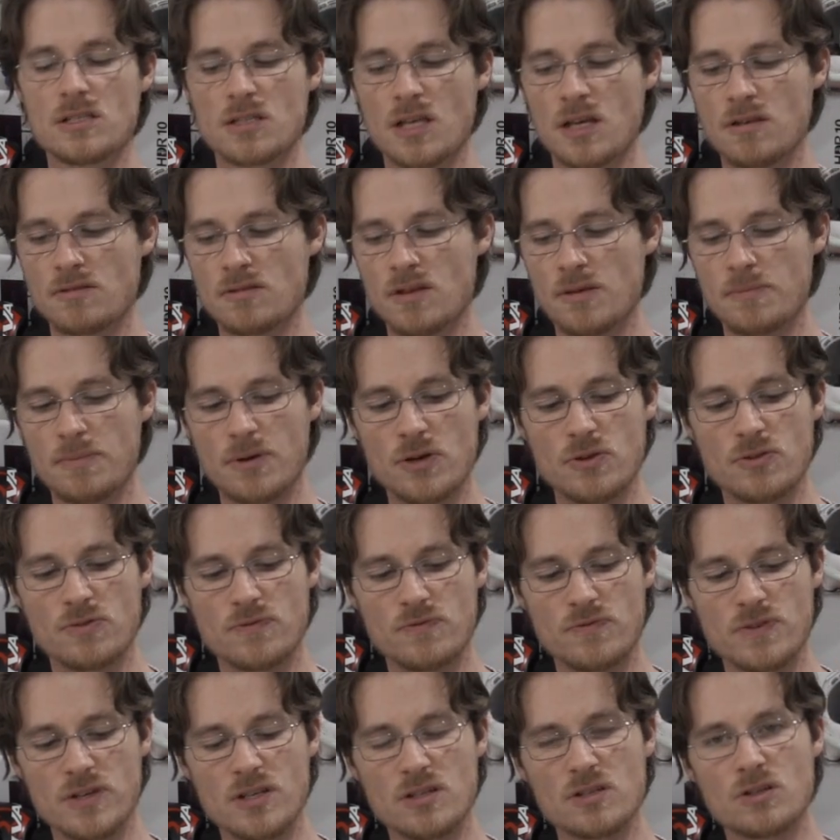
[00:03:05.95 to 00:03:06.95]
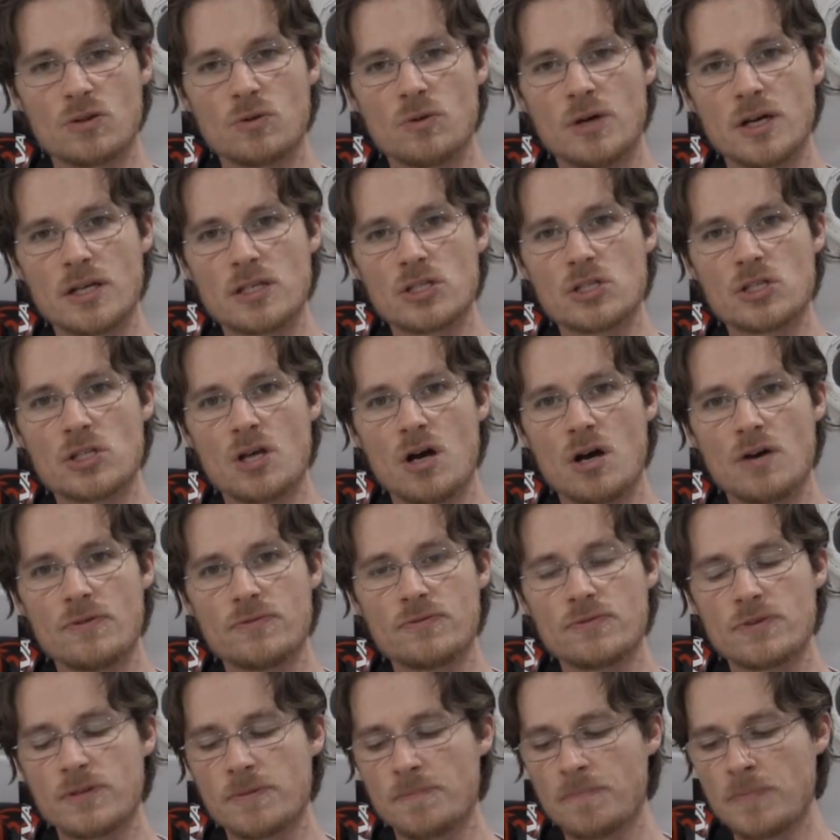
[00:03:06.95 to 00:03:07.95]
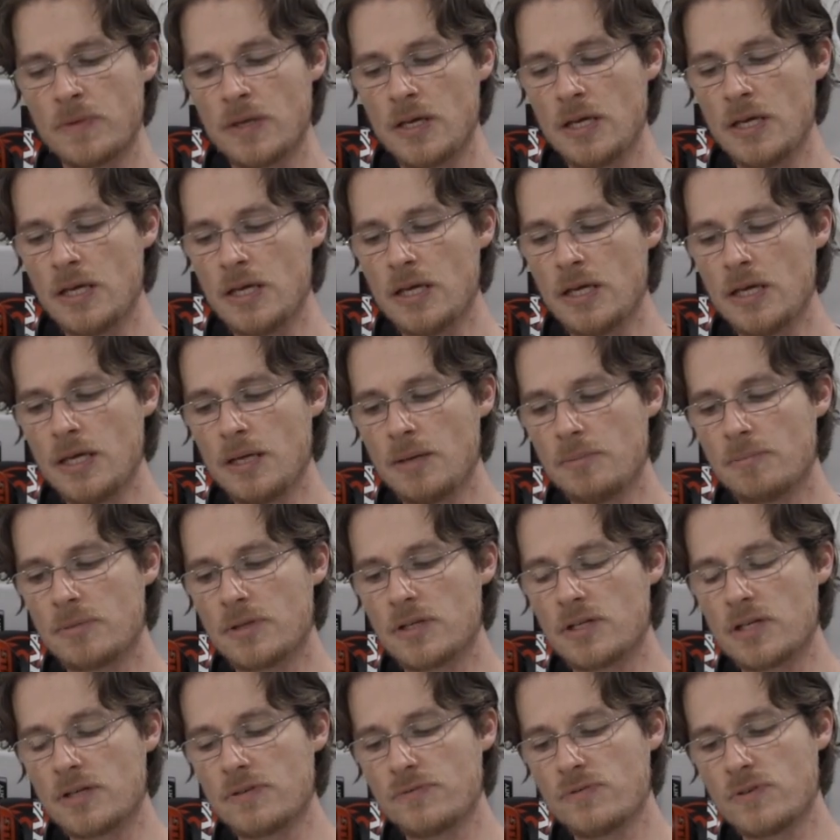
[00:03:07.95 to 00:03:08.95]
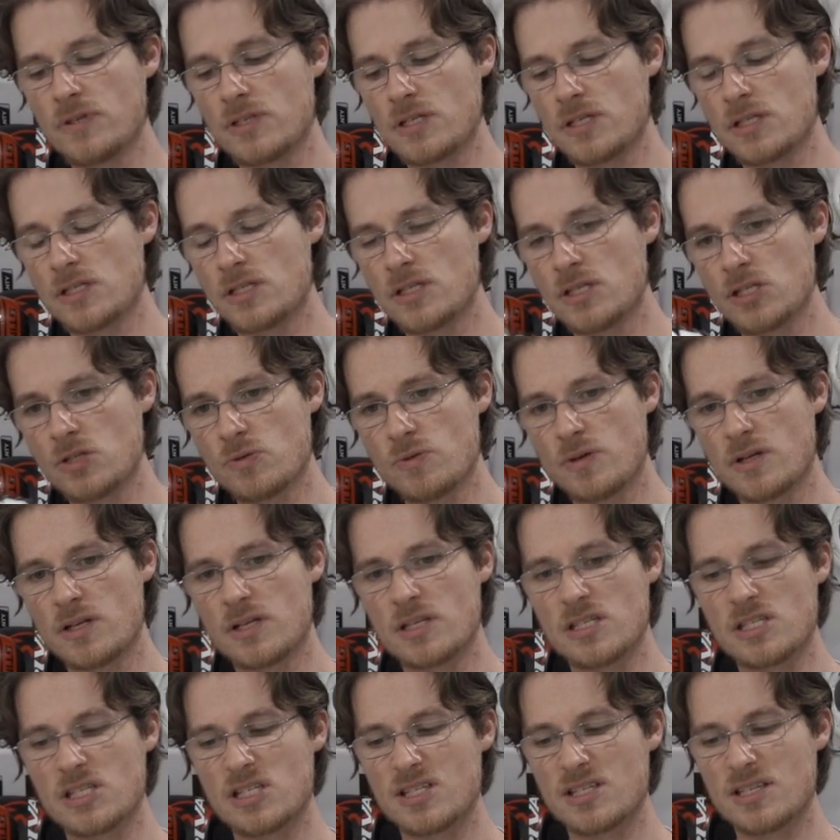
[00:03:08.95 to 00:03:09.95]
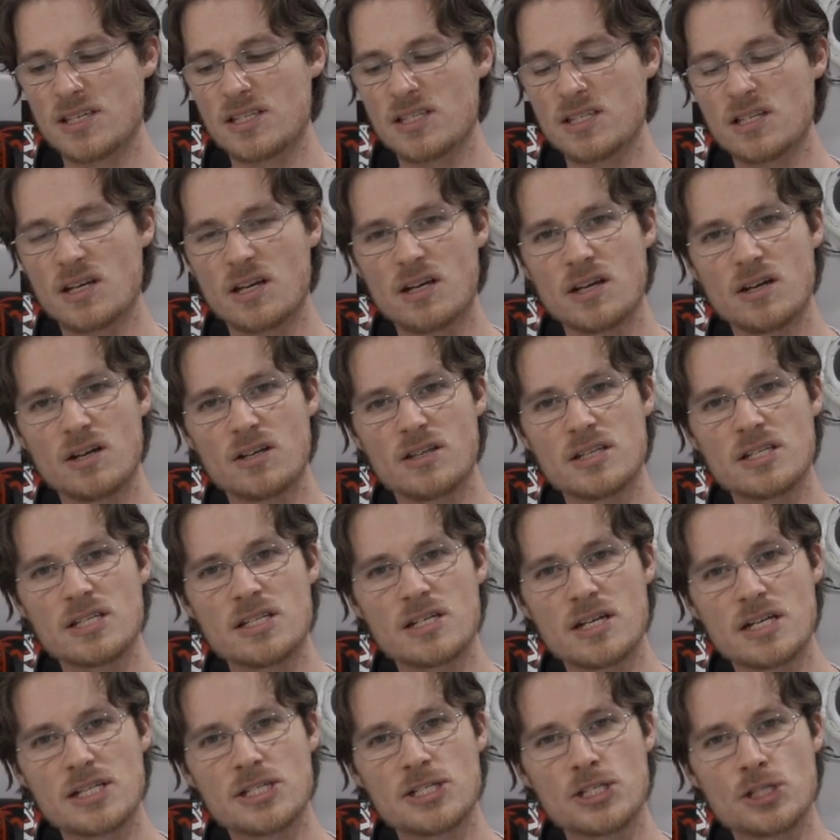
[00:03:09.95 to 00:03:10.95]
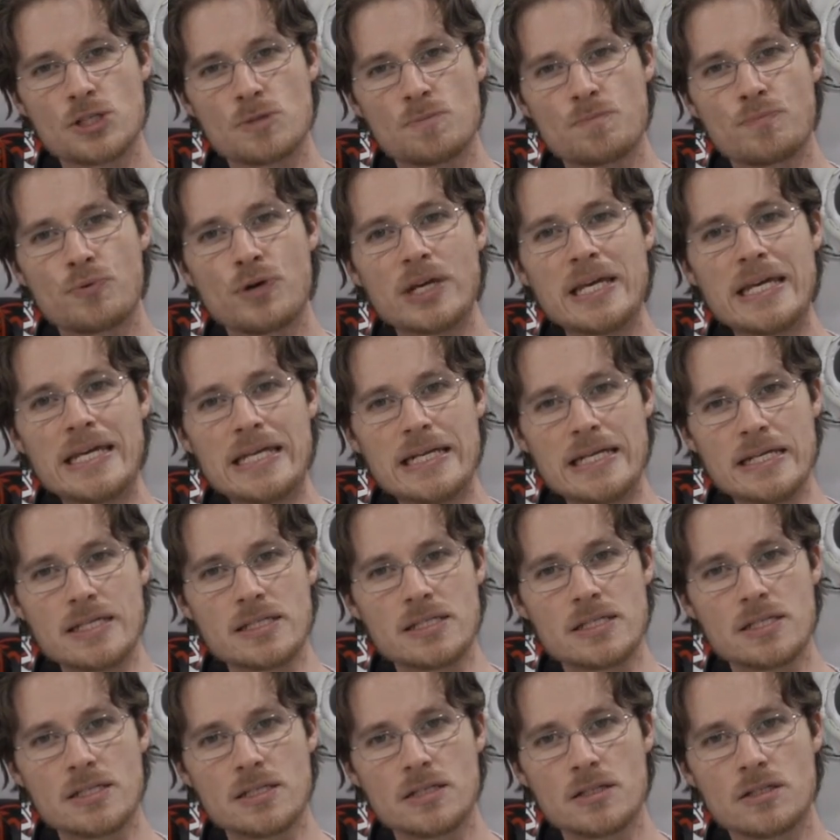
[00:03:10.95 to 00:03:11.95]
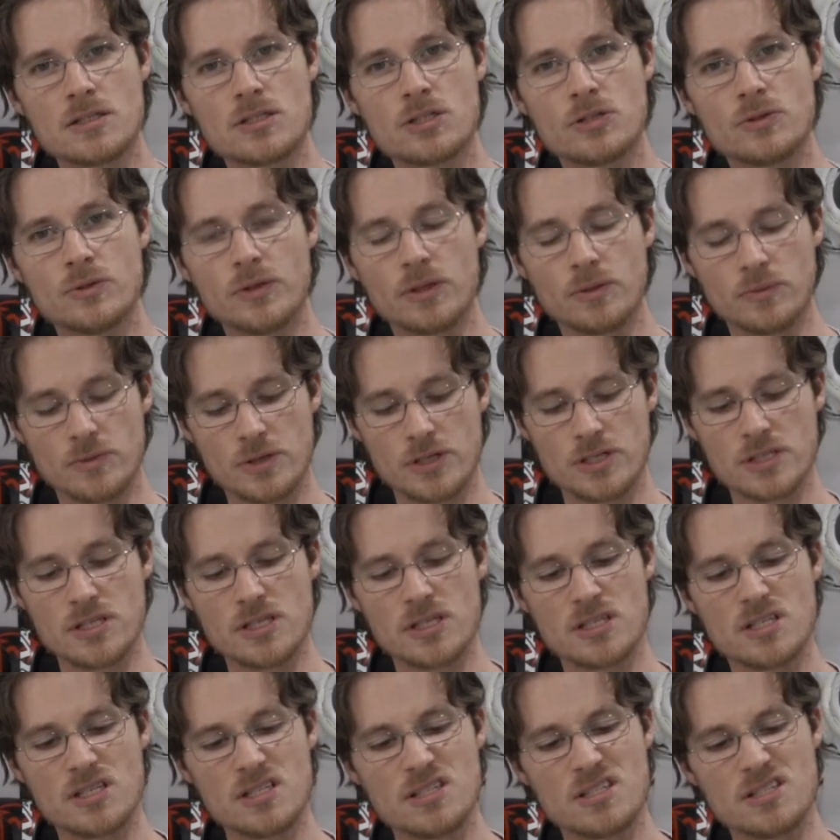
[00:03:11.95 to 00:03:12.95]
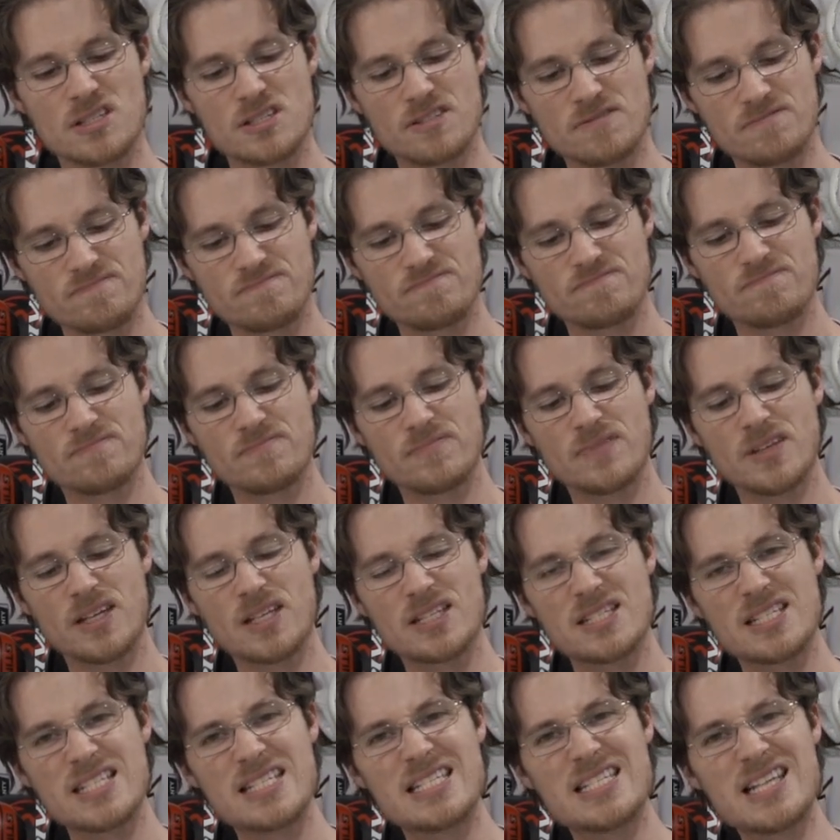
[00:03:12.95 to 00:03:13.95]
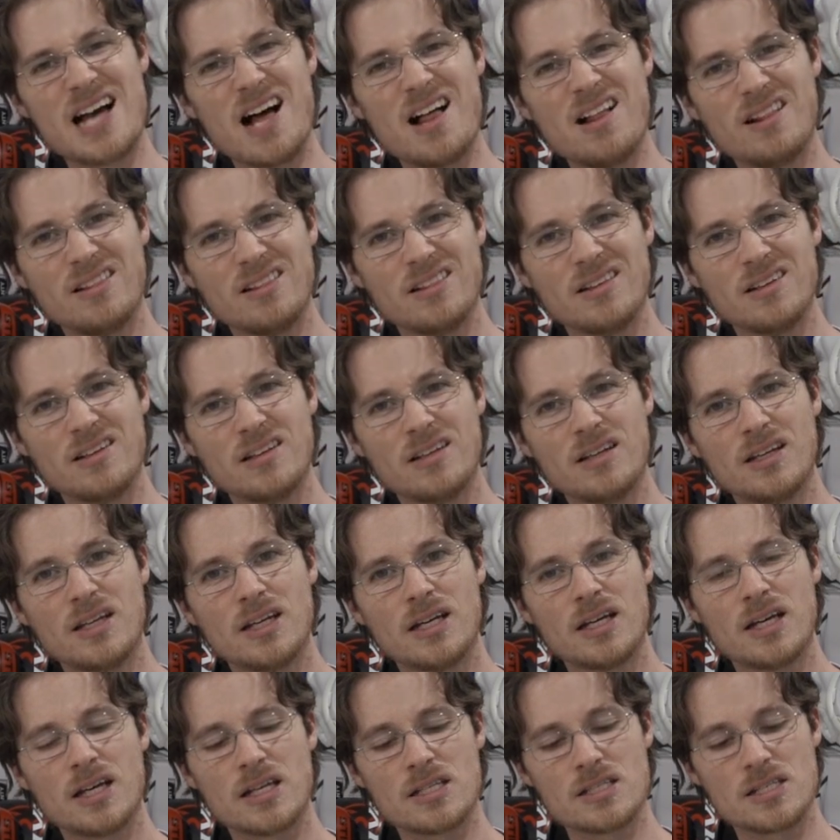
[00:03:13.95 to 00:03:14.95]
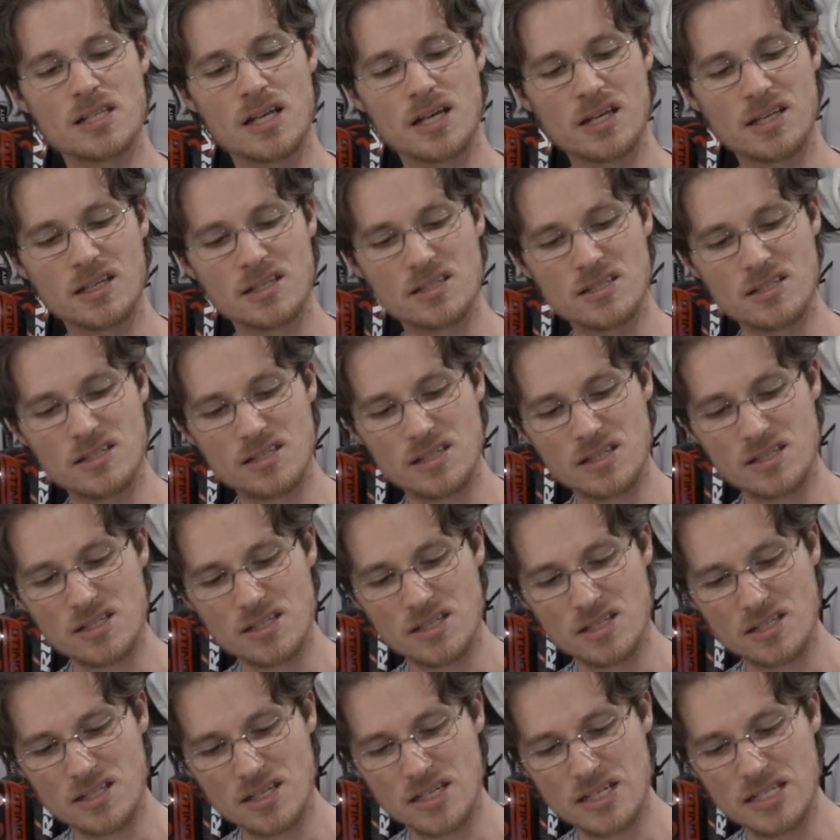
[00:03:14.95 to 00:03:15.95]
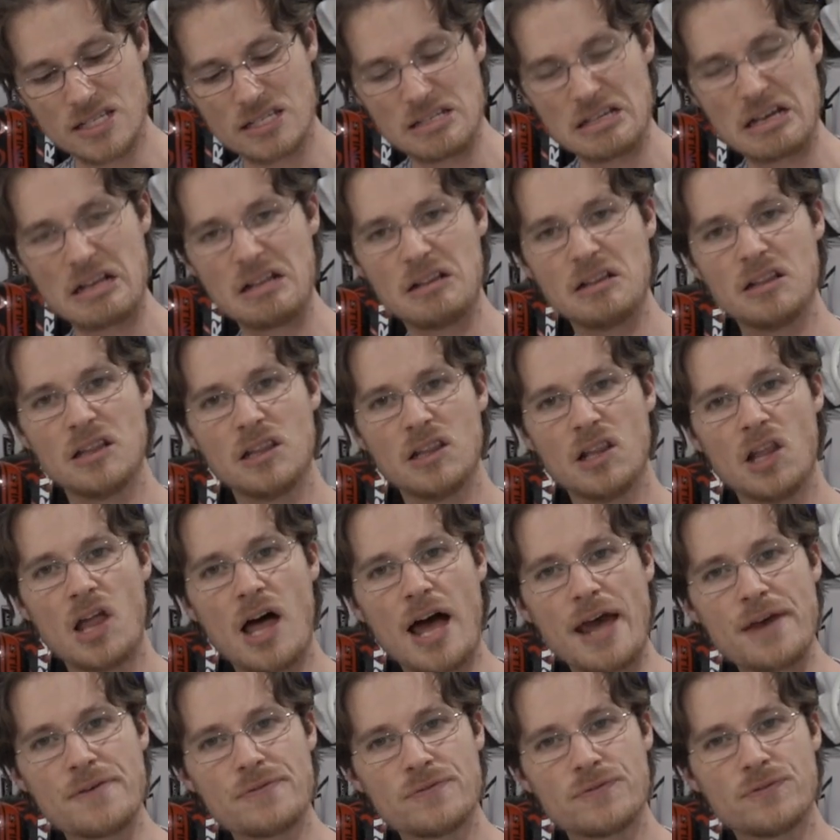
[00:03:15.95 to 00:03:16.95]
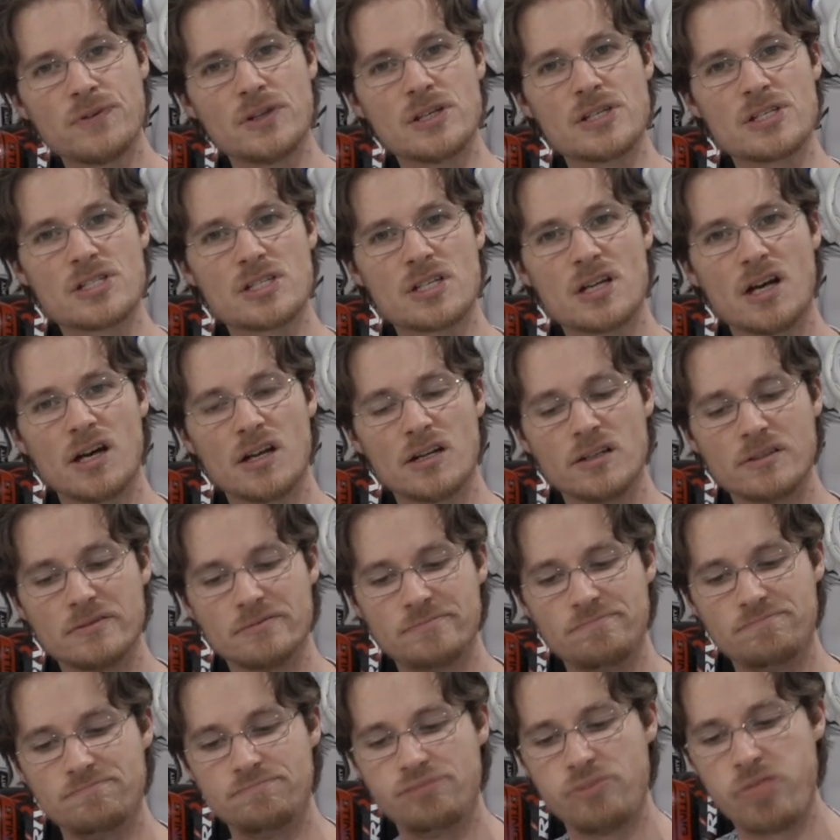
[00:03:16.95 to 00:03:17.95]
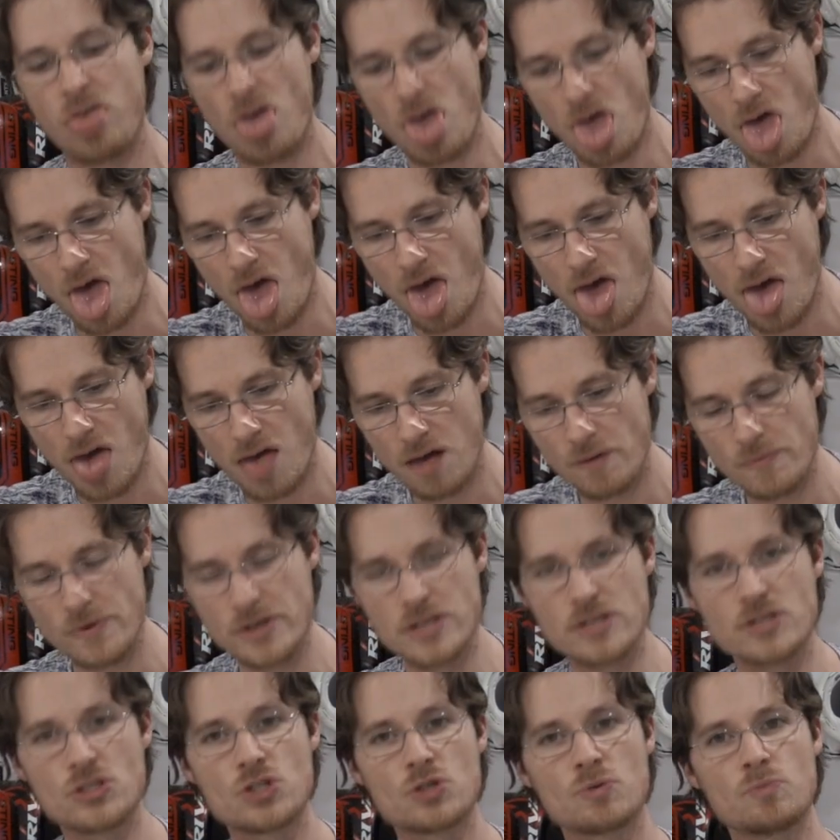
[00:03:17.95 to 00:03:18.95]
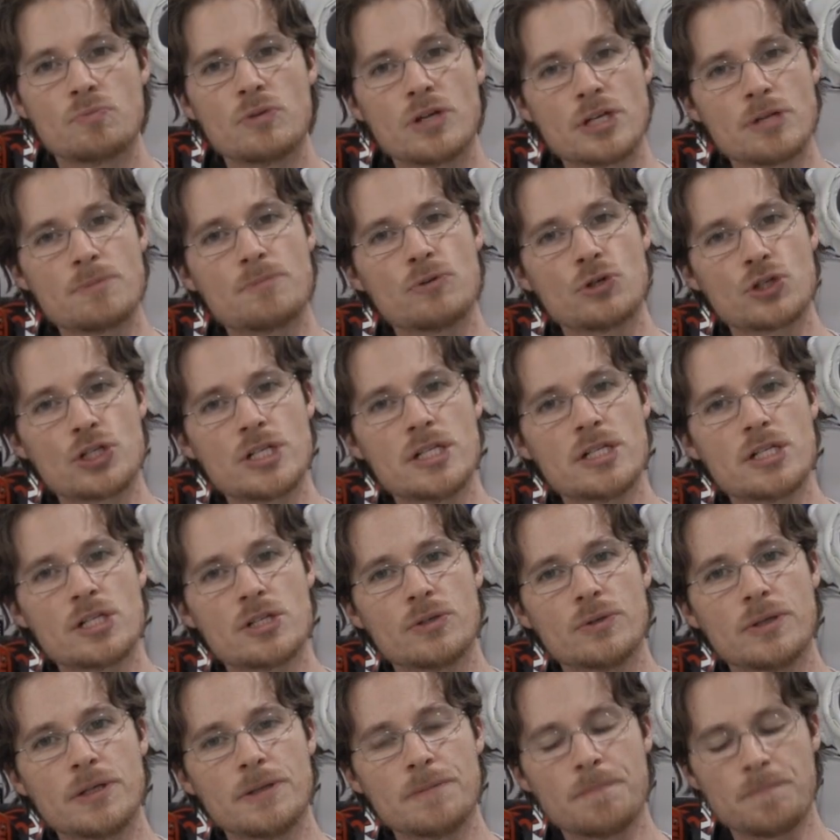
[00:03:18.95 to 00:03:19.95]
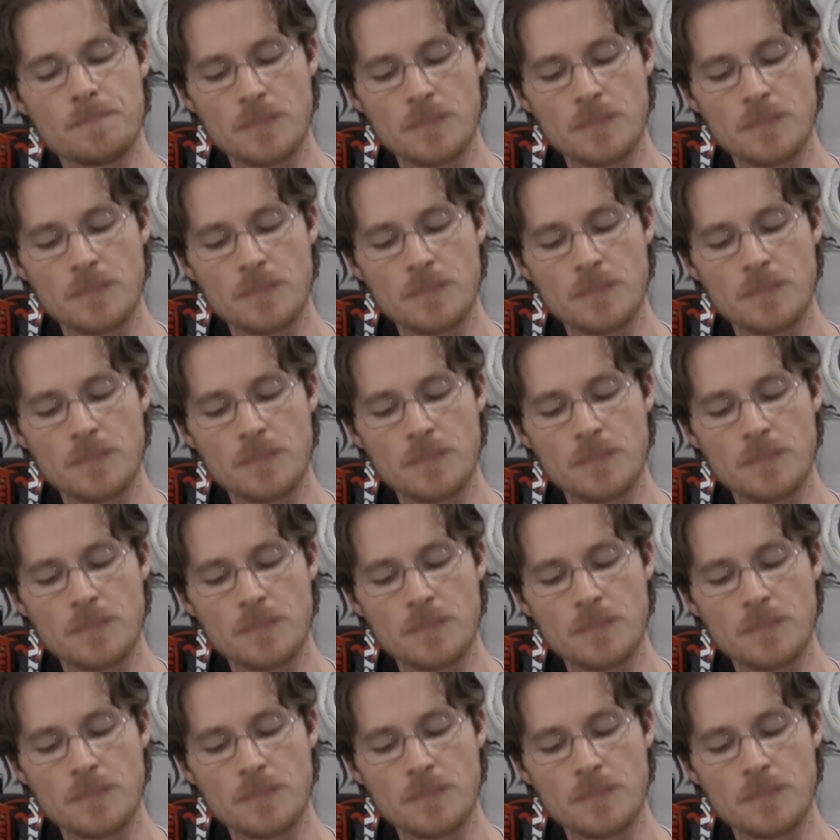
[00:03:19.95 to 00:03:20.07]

They both feel quite soft. But the difference is this one, it's kind of got this nice springiness to it, whereas this is, it's dull. It's like it's just a dull, lifeless kind of bleh when you push into it.